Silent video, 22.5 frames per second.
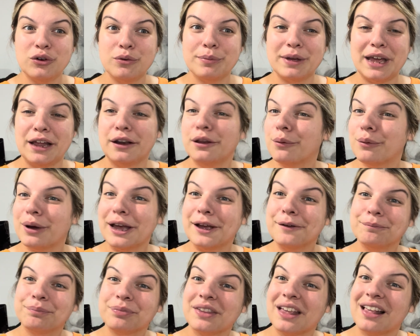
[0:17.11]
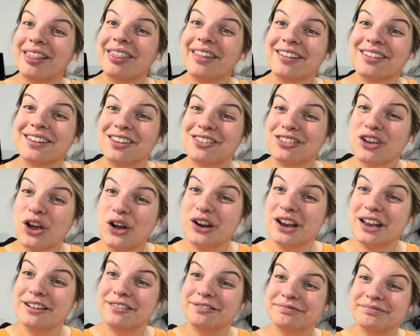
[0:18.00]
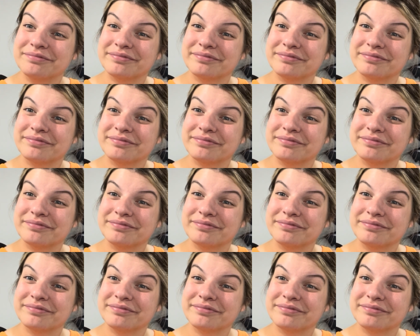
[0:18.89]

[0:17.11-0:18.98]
But anyway, let's get started.